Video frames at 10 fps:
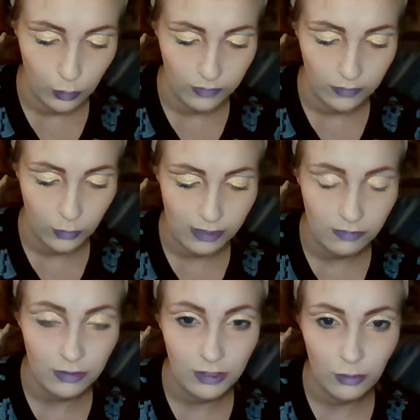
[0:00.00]
So
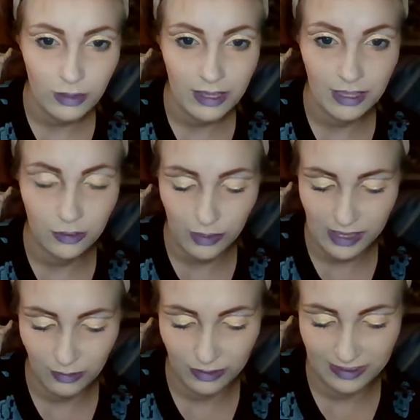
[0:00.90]
even though like you
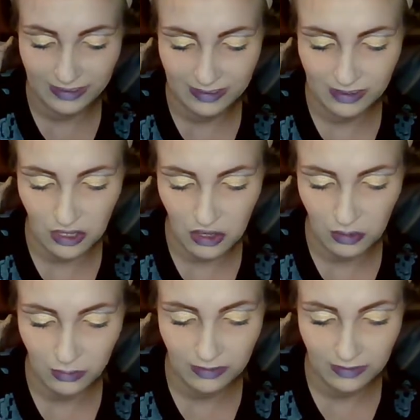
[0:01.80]
can't really see the
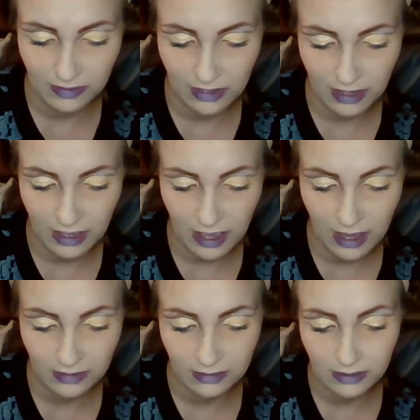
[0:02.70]
ghost,
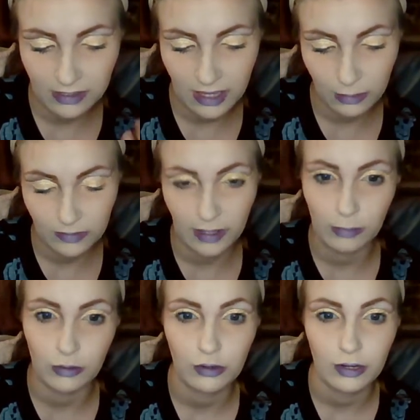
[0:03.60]
I still think I was
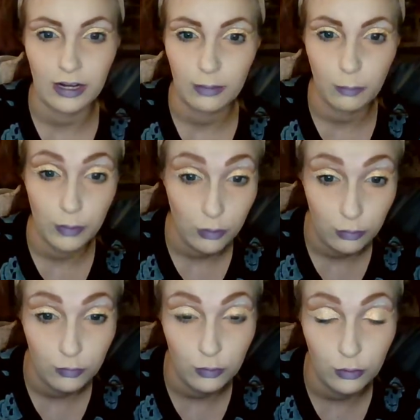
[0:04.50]
able to create a
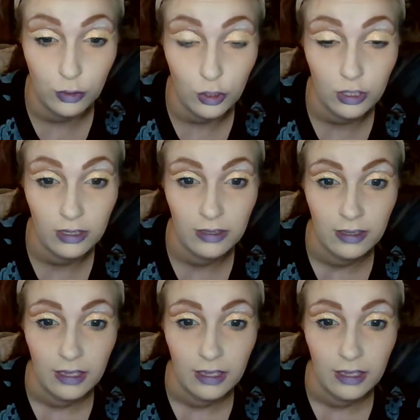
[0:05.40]
beautiful look